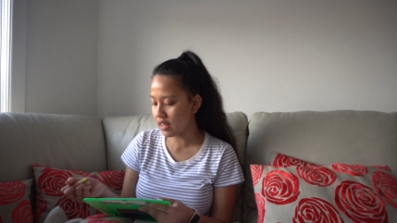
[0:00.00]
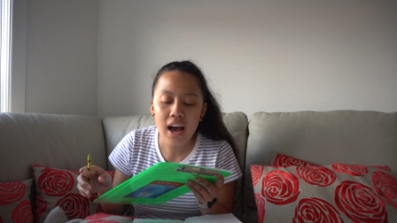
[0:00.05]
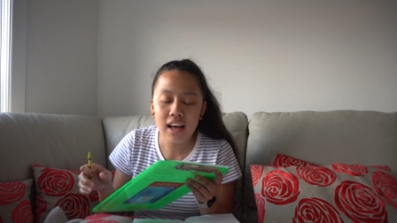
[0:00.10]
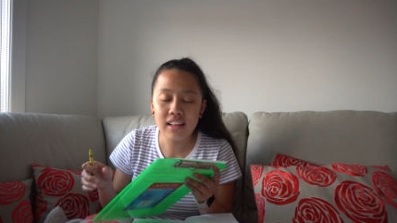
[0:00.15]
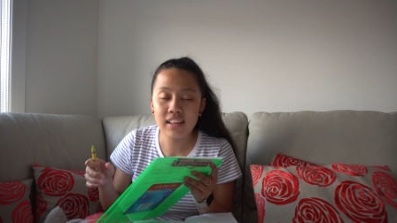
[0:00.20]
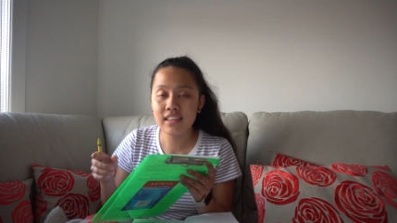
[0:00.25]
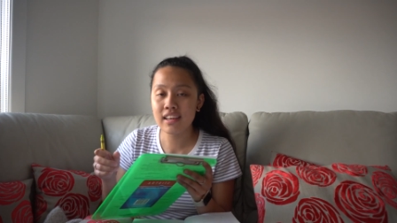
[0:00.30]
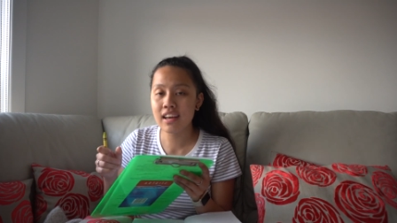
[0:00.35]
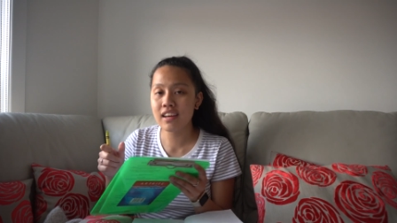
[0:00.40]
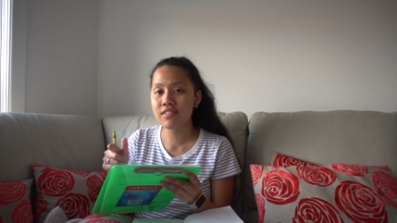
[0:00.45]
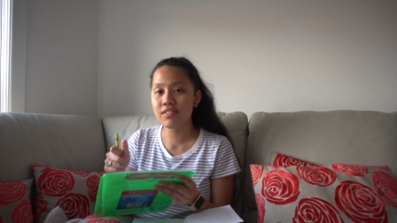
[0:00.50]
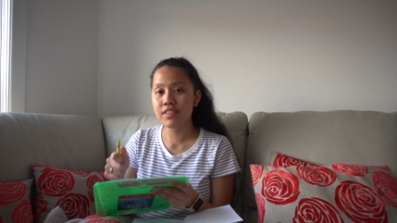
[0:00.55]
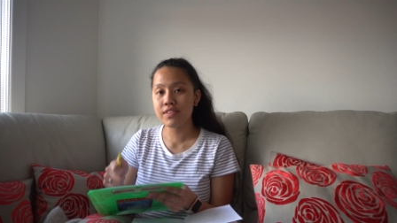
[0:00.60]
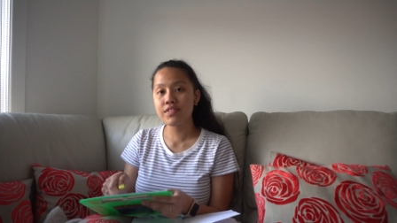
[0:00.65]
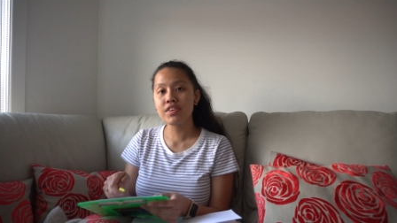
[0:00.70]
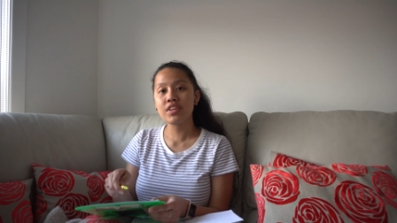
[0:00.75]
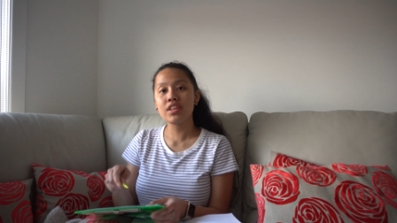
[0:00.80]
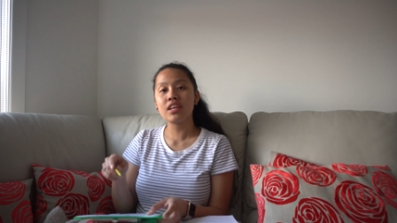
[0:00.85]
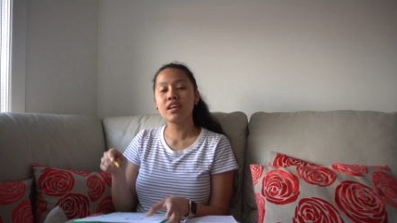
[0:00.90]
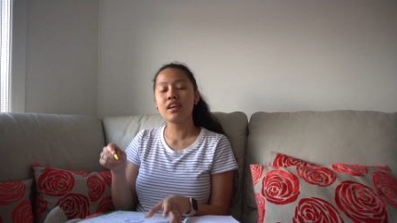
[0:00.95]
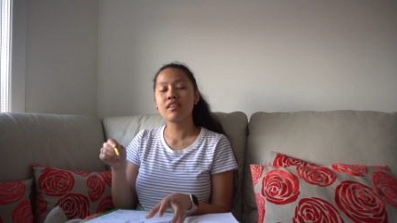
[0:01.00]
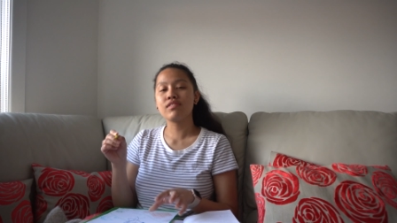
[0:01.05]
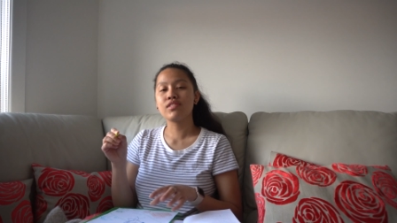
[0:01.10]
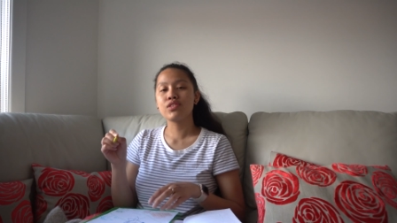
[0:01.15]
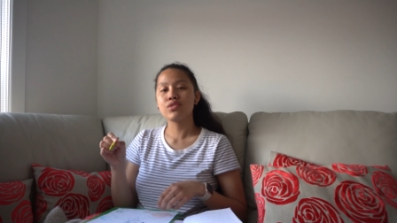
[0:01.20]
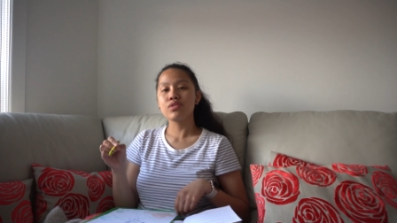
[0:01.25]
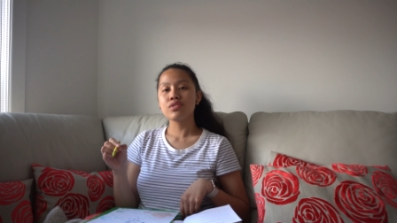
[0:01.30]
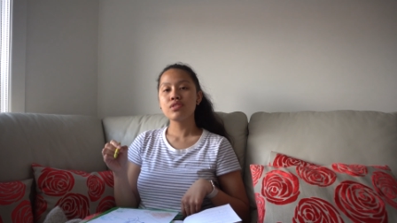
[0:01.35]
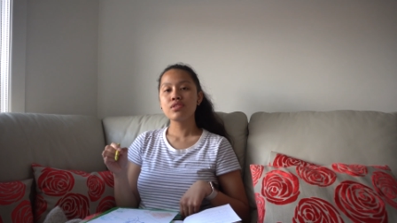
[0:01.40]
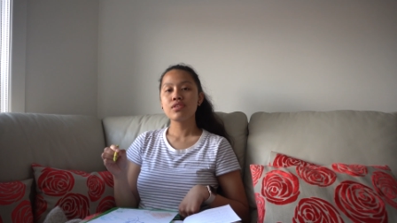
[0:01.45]
I think out of everything I've
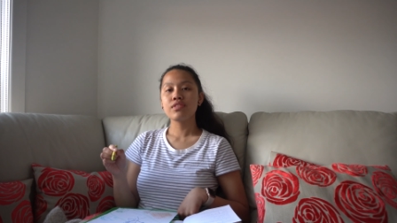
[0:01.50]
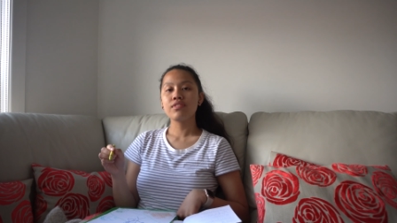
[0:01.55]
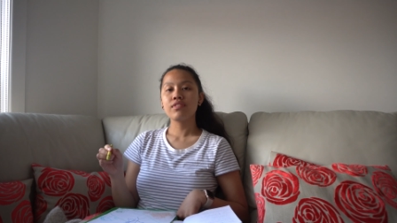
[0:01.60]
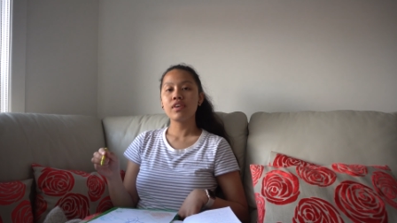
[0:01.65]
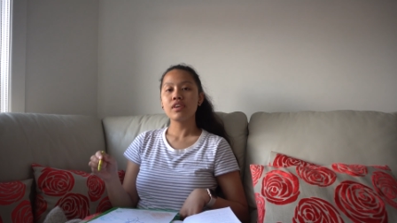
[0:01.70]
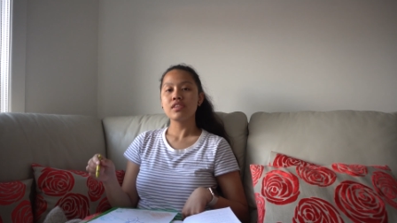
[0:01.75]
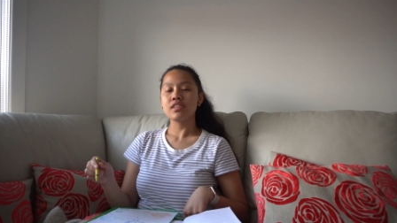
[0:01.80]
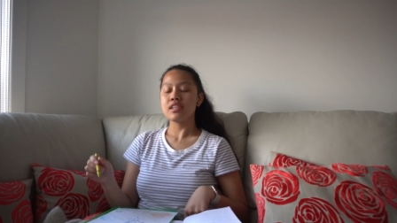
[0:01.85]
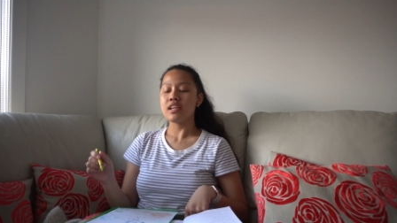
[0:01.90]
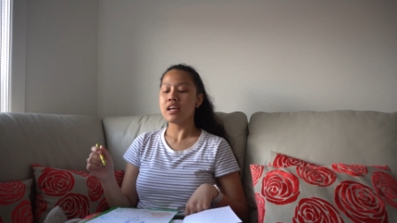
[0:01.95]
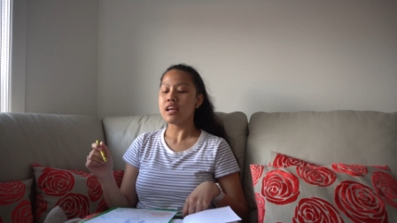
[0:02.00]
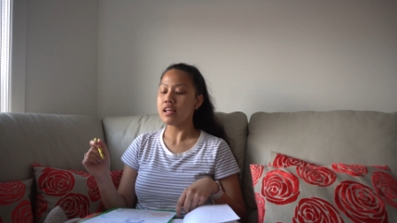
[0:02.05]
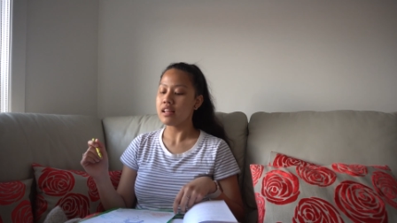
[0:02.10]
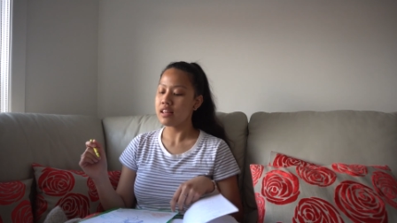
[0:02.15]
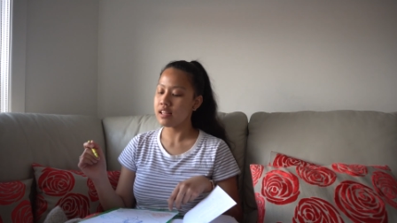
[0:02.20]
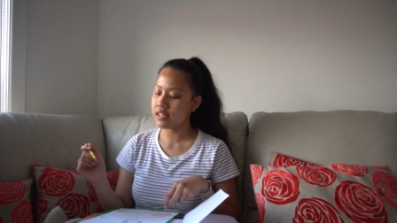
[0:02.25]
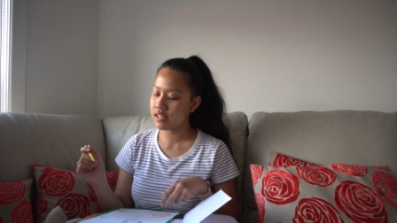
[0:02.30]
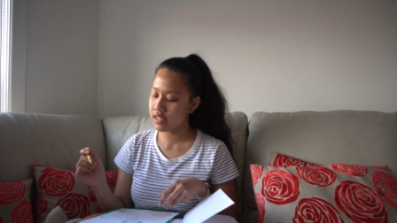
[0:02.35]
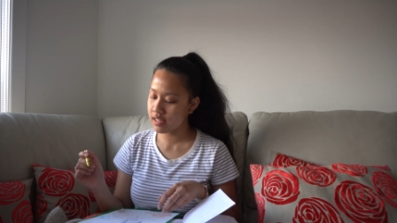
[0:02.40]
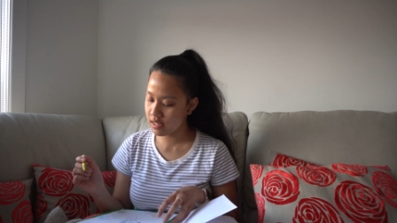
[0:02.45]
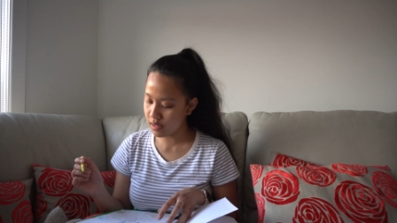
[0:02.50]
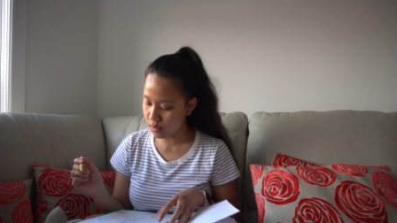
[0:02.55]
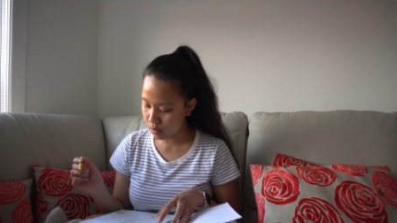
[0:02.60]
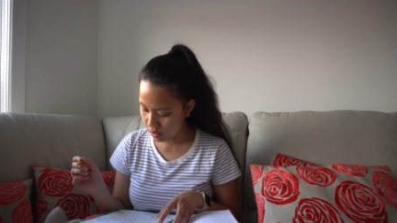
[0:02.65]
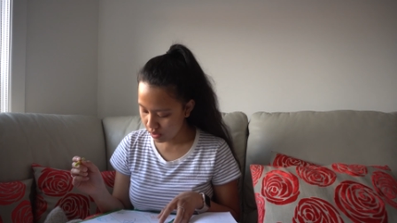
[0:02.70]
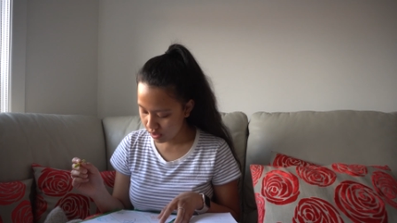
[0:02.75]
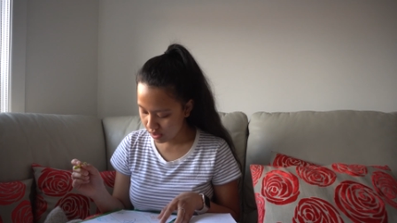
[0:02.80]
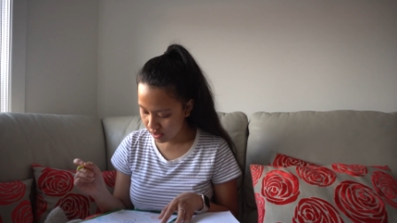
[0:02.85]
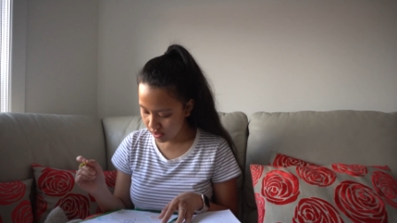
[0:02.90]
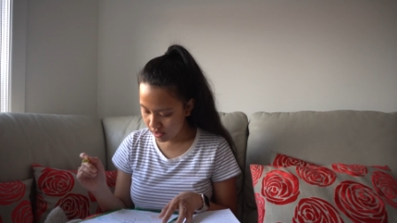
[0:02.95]
drawn so far today, this has
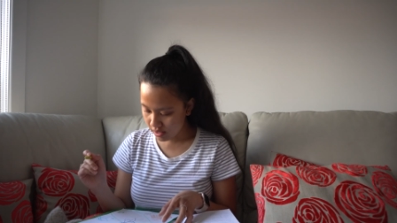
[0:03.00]
looked